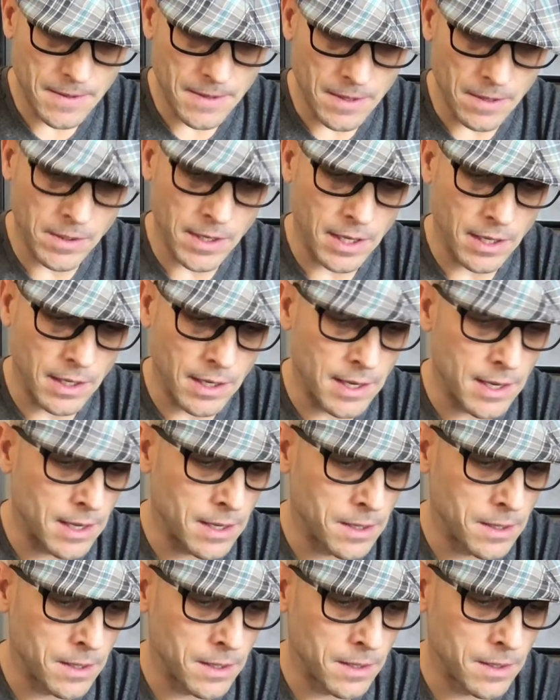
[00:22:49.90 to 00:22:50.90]
okay,
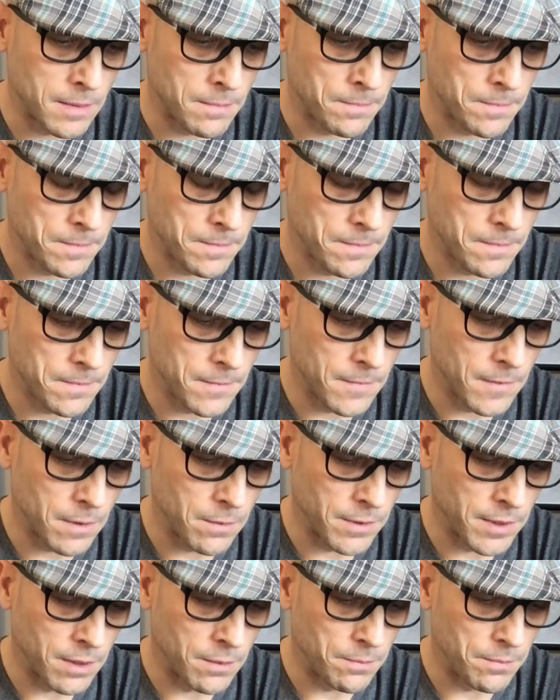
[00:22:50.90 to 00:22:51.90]
uh, there
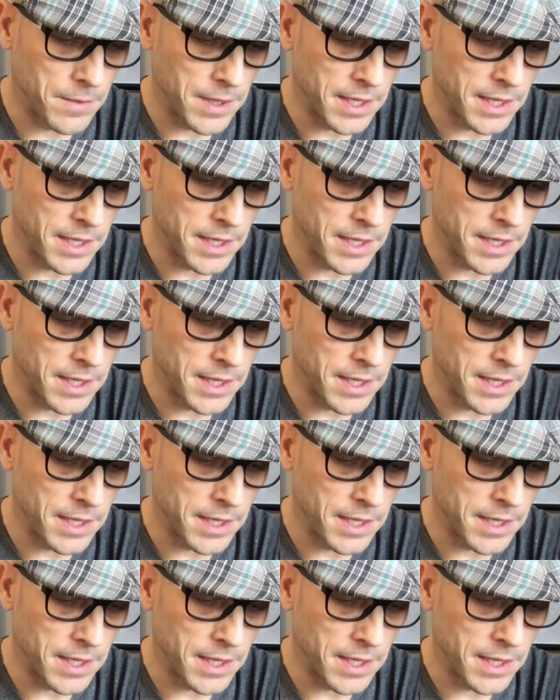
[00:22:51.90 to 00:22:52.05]
we go.